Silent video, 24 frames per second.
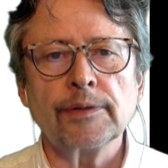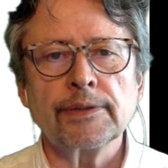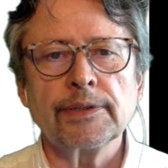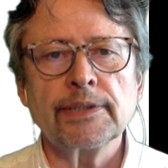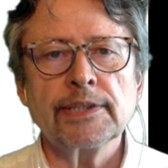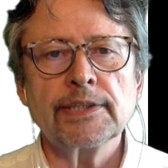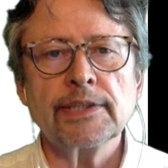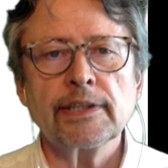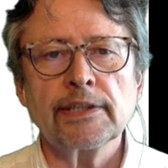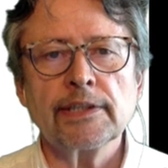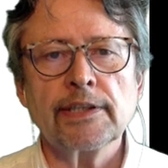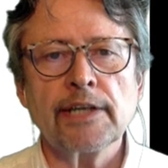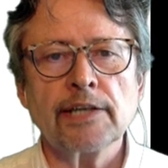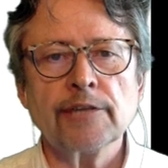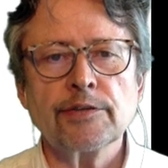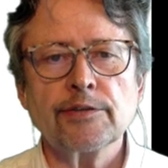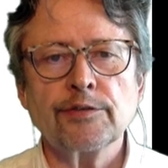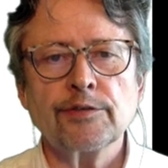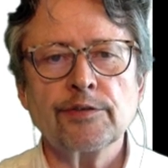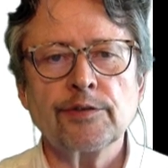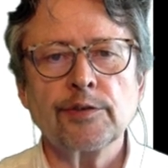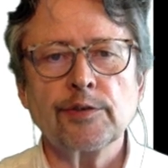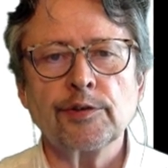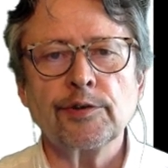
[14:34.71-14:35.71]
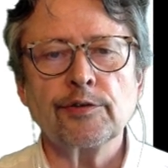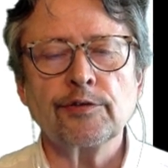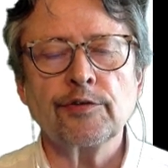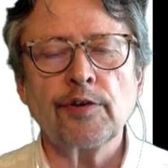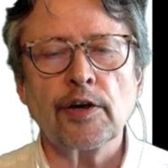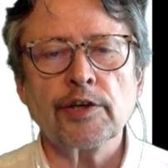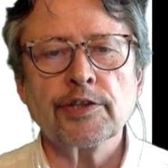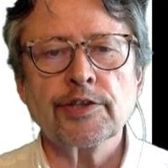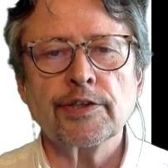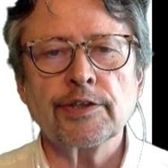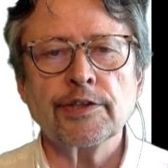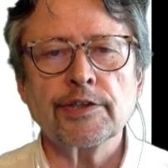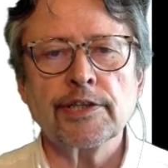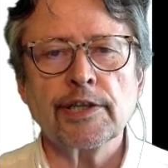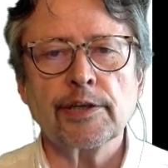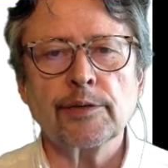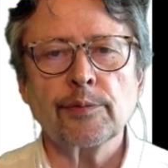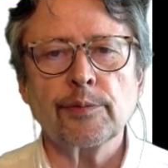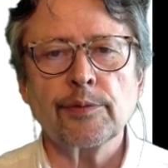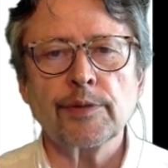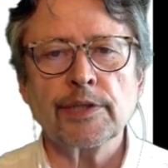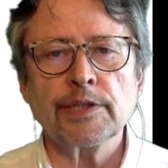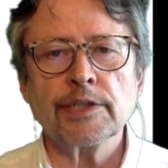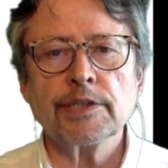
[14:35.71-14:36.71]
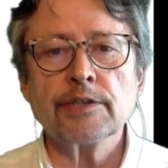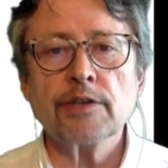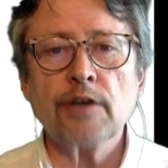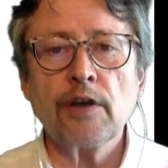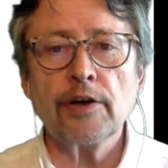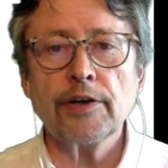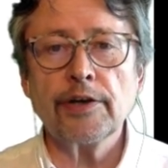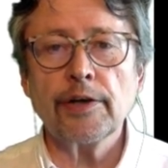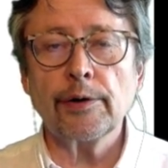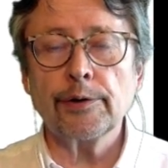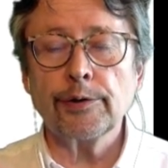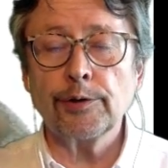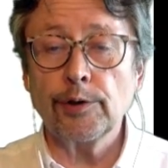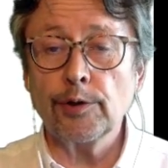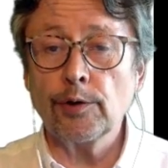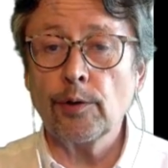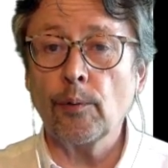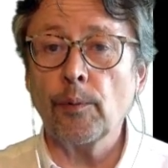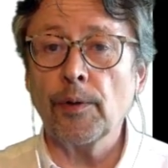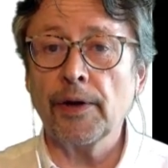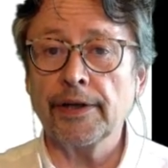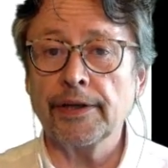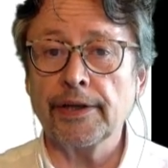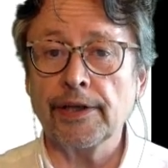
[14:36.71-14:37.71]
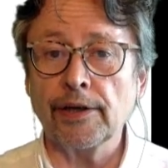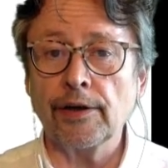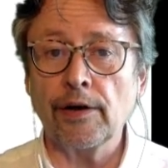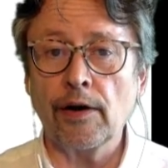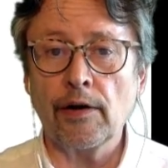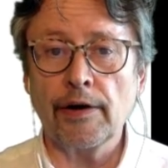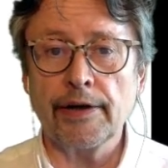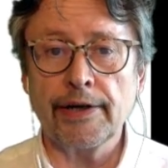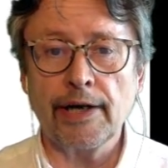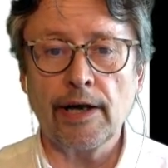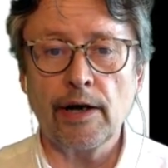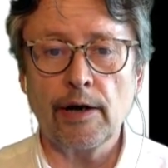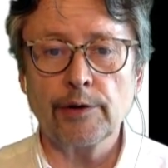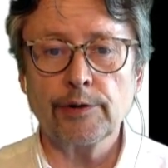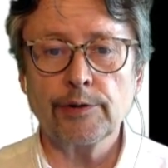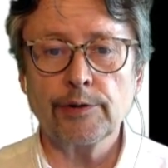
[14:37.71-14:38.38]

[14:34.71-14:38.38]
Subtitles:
these are just the functions that we saw. Now you know where they are and how